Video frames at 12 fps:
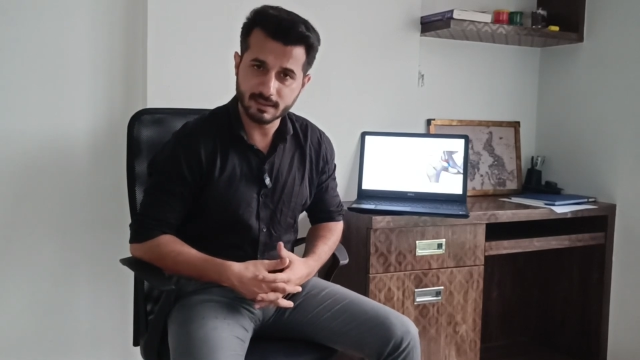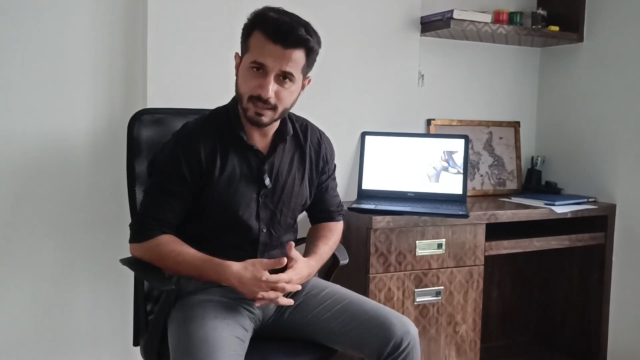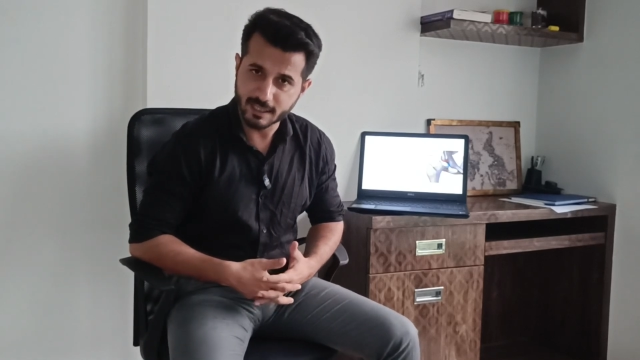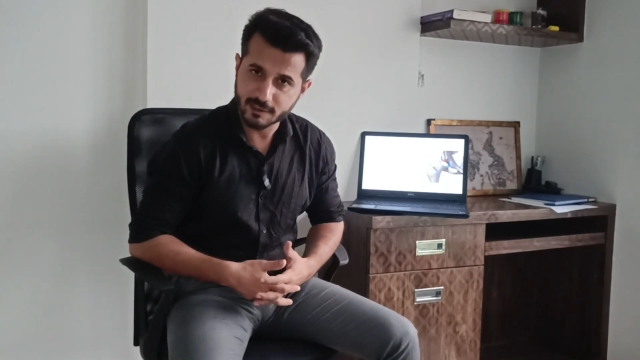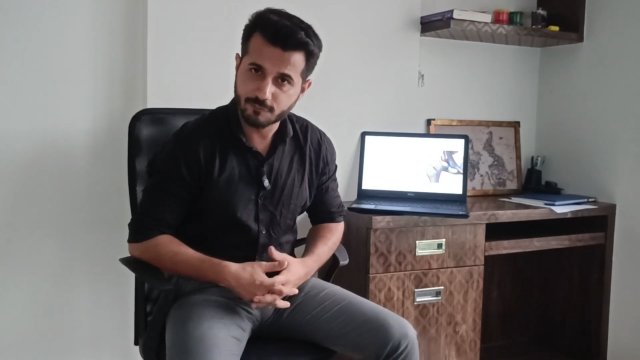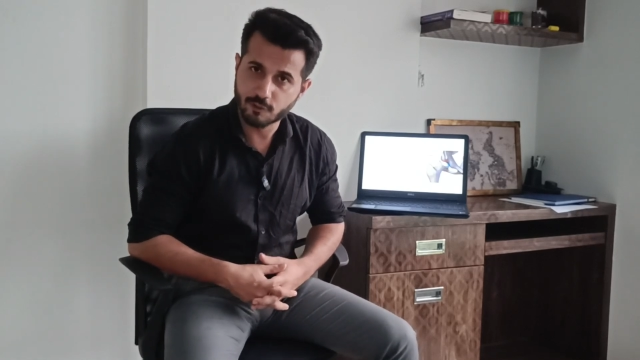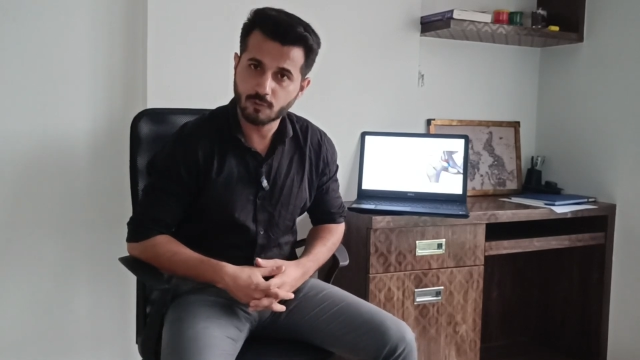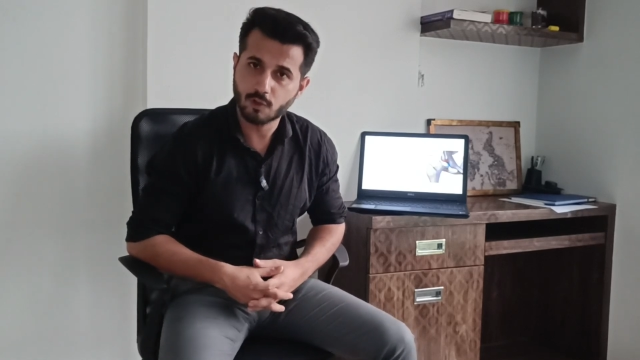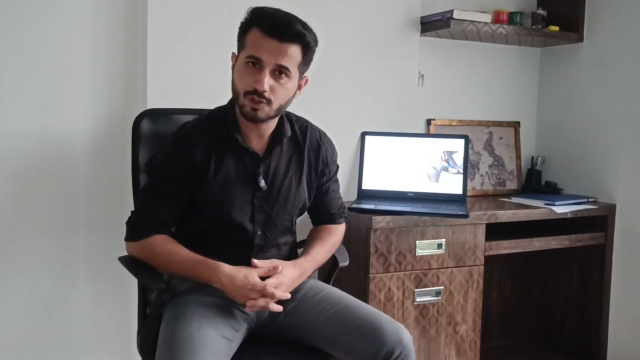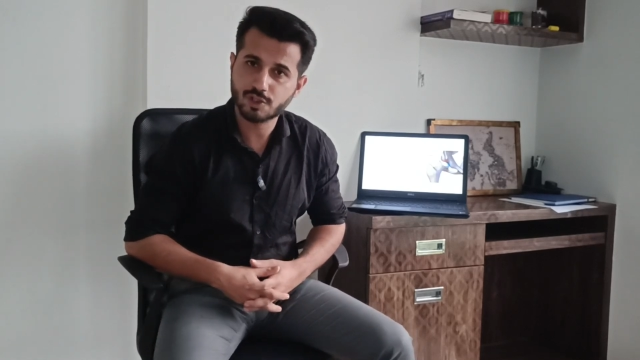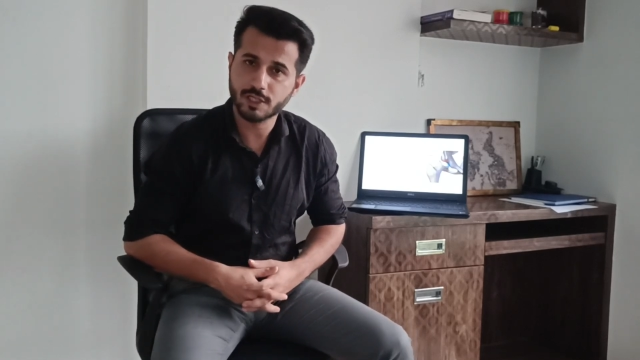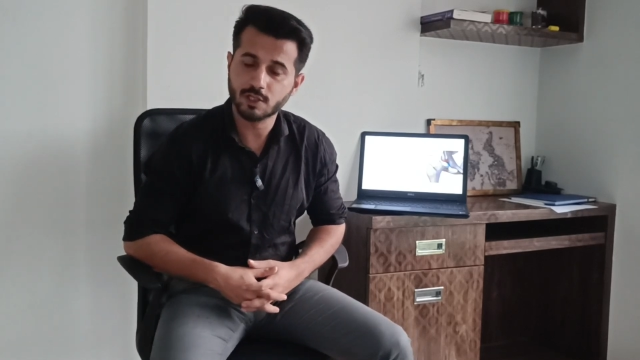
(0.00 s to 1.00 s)
Thanks for
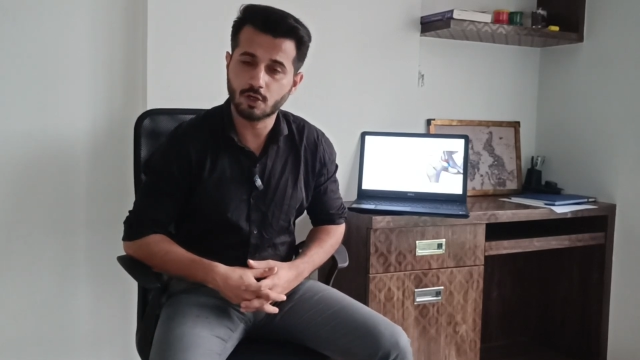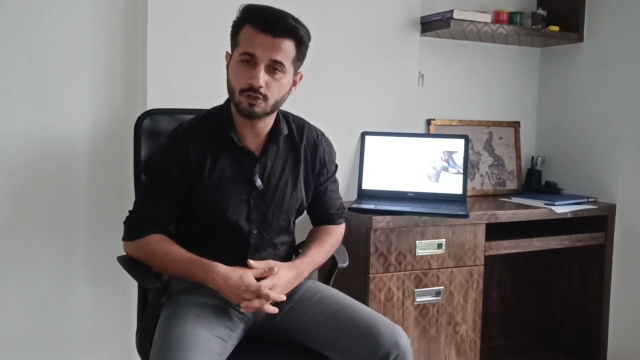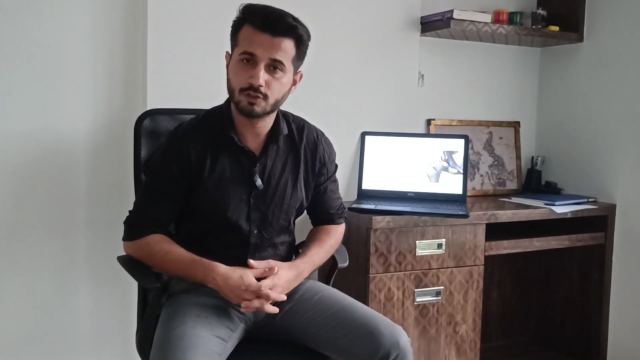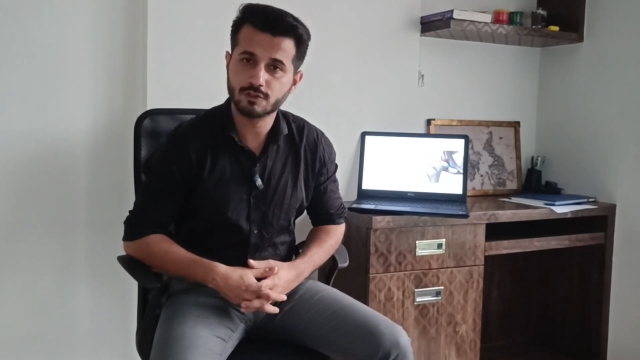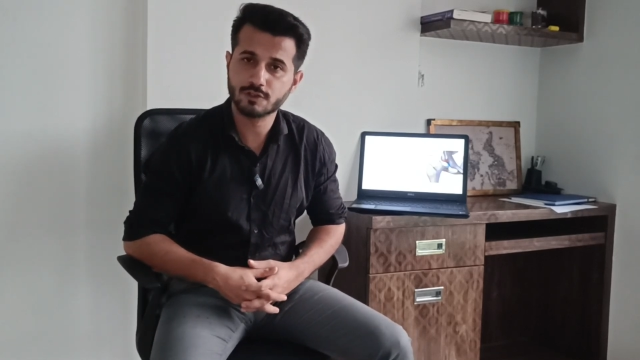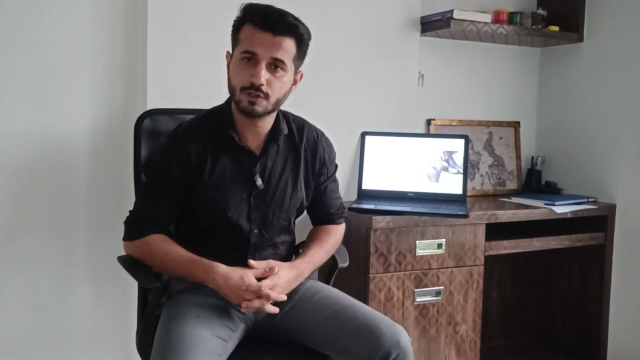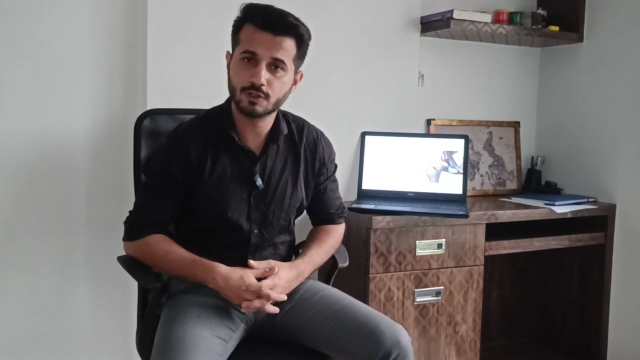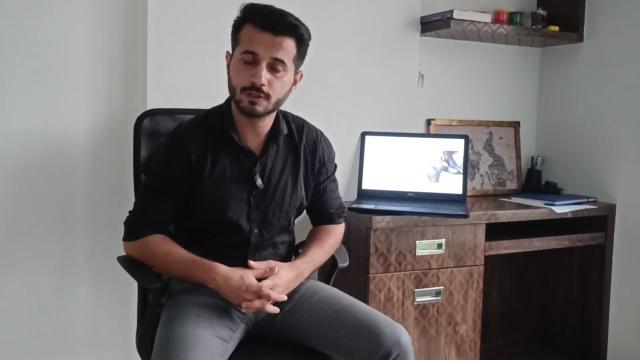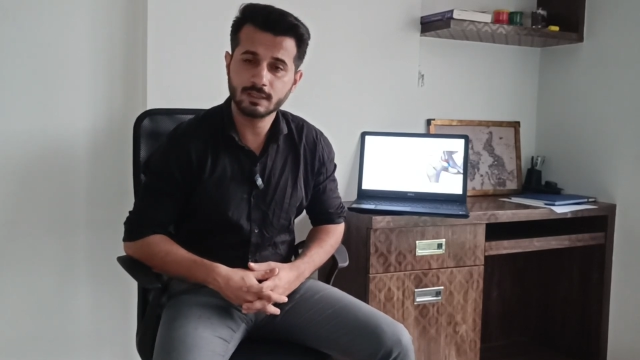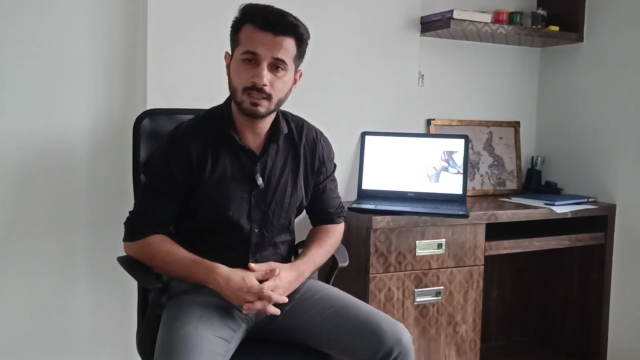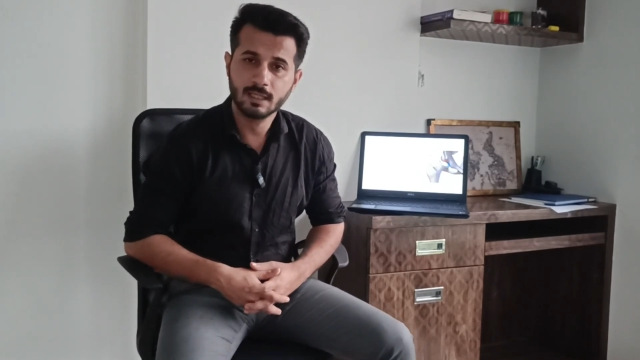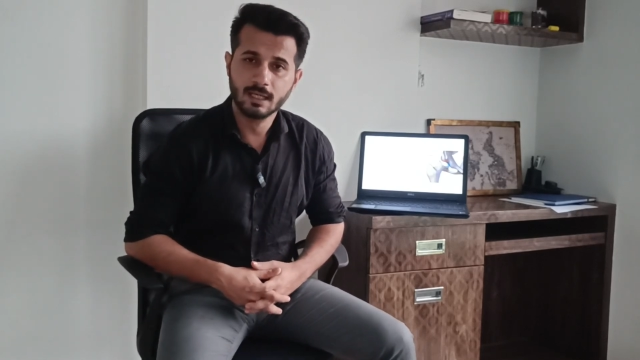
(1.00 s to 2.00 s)
watching OrthoZone.